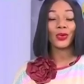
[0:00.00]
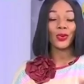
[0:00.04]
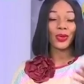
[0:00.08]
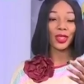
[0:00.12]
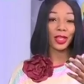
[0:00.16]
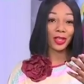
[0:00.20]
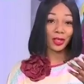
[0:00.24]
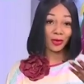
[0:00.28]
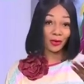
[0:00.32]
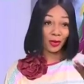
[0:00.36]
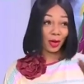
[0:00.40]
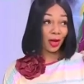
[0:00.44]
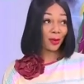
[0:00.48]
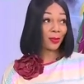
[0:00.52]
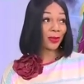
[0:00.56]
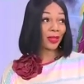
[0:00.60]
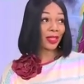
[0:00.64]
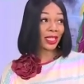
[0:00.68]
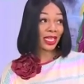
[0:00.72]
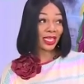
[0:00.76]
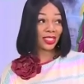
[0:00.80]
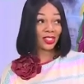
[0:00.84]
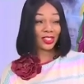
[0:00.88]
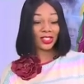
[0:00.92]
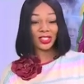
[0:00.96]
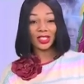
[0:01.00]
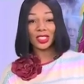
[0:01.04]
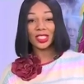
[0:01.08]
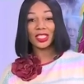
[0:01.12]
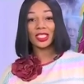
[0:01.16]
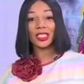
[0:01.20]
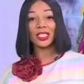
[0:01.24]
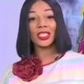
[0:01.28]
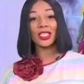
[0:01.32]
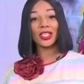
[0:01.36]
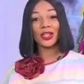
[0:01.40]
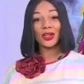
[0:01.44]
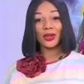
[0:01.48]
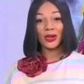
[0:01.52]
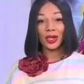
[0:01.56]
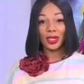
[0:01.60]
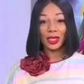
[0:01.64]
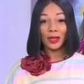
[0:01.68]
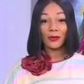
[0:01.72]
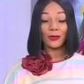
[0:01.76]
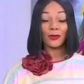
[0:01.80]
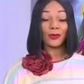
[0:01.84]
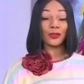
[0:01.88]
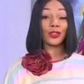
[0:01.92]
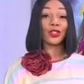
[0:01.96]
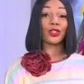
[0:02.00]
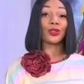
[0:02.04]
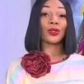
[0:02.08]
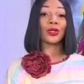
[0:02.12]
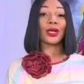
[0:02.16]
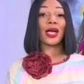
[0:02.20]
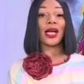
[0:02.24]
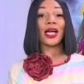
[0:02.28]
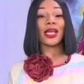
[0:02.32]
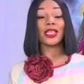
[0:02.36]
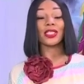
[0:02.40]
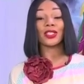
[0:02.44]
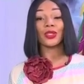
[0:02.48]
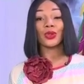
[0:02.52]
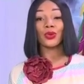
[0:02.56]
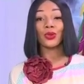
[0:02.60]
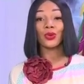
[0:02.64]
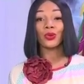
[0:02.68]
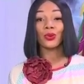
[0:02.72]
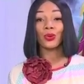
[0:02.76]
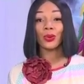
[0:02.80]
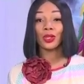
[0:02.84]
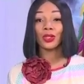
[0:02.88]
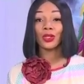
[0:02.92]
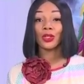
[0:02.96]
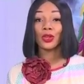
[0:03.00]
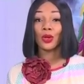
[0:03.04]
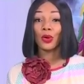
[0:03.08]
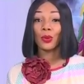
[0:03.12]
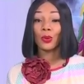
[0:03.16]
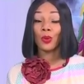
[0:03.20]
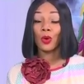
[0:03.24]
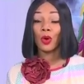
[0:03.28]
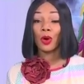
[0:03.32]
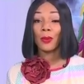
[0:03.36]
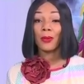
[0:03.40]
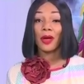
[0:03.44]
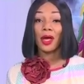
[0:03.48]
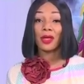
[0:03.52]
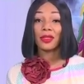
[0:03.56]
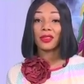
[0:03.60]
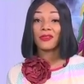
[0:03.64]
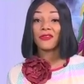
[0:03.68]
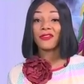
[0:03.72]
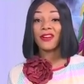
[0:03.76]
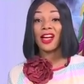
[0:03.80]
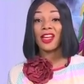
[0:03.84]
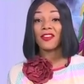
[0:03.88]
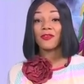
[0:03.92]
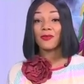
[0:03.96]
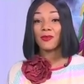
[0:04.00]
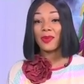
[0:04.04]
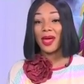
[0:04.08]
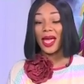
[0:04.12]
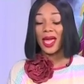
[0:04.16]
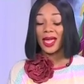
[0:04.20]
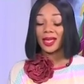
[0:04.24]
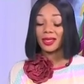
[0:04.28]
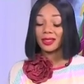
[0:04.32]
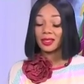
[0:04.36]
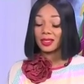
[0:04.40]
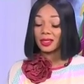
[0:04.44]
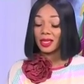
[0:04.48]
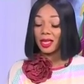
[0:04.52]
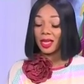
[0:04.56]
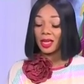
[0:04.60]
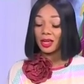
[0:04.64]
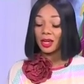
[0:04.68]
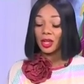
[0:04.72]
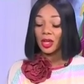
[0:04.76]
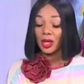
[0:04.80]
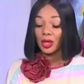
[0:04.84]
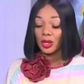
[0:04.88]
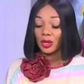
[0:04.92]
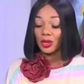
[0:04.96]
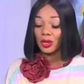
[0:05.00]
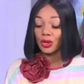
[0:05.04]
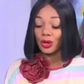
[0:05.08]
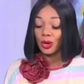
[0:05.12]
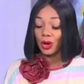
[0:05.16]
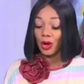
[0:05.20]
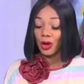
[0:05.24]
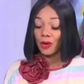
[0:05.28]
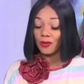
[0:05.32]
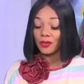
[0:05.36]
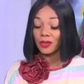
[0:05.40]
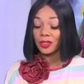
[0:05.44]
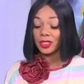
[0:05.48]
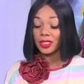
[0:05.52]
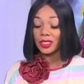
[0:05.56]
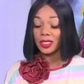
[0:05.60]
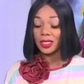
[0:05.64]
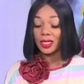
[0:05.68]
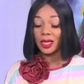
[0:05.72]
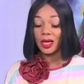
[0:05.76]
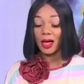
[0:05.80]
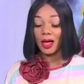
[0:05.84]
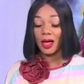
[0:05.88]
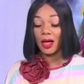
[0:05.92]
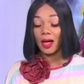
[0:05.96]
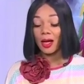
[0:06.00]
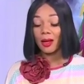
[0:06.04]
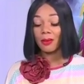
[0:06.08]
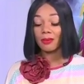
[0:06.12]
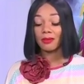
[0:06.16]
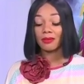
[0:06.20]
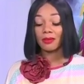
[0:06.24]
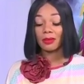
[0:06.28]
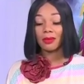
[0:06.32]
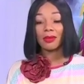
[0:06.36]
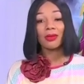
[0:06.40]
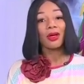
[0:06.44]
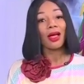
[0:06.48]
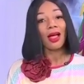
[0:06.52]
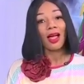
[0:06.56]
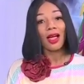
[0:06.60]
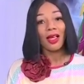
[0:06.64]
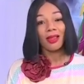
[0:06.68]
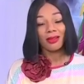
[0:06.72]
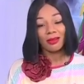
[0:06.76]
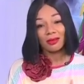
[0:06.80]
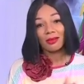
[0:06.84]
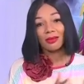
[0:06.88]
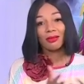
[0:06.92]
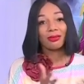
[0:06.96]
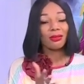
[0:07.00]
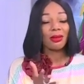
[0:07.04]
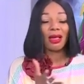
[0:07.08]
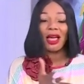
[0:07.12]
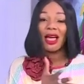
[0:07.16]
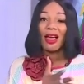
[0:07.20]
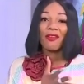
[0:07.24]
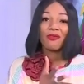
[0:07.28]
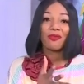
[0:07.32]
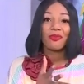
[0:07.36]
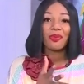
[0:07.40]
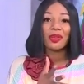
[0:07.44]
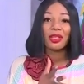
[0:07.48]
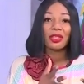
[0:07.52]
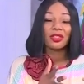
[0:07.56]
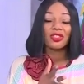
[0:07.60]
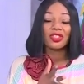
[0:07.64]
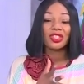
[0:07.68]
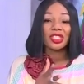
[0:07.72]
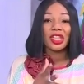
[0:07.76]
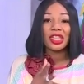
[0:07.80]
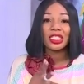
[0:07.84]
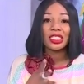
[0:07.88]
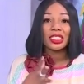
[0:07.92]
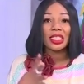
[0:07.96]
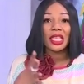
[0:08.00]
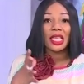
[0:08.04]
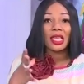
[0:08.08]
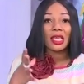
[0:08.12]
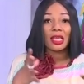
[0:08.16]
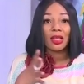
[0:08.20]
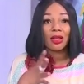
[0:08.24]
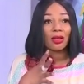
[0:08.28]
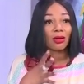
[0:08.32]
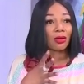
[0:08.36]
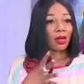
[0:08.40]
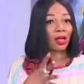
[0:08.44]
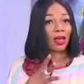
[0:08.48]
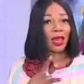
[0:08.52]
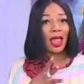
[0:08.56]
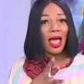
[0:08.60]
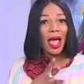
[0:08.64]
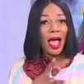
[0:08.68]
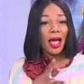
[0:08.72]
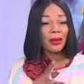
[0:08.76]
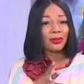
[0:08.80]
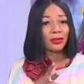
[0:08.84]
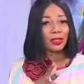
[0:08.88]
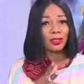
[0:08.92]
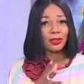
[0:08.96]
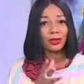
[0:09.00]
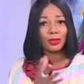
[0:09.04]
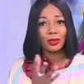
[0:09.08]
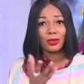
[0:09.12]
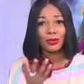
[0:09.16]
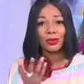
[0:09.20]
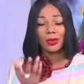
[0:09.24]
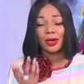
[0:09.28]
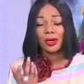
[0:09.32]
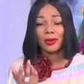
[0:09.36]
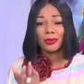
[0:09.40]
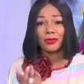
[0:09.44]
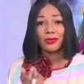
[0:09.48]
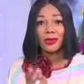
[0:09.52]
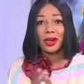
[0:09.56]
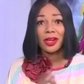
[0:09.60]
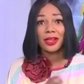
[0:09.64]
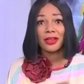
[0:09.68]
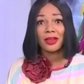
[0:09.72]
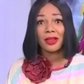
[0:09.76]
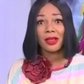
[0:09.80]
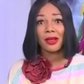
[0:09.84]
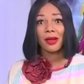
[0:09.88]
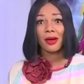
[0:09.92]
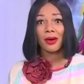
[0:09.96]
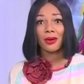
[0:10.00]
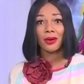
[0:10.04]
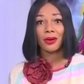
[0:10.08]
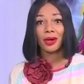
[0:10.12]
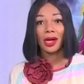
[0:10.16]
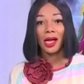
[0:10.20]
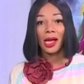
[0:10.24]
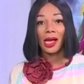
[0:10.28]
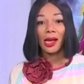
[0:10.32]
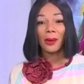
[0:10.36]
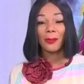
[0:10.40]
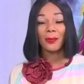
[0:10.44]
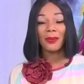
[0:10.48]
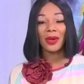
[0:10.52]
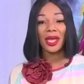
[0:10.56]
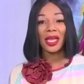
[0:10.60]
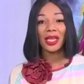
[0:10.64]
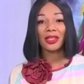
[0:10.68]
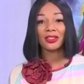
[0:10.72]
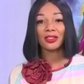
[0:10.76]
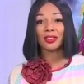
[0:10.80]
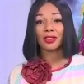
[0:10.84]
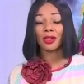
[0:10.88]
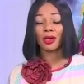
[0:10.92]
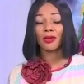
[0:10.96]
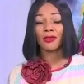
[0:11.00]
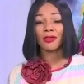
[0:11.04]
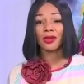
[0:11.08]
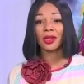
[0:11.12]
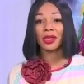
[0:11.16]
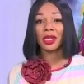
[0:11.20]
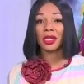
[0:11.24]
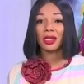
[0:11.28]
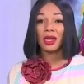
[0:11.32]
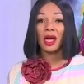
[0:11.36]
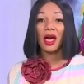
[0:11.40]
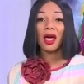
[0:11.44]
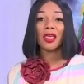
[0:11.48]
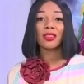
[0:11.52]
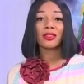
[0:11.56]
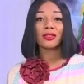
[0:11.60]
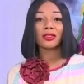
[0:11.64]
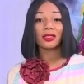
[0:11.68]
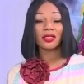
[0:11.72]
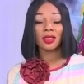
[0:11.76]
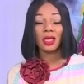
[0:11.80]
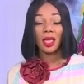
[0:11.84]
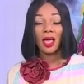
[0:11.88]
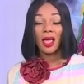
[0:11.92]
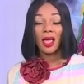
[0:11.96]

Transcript: know whether you've heard, but that's just a little clip for you guys who want to know more about the five banks that, you know, obviously um, have been, should I say, collapsed into one right now. Beige, Sovereign, and others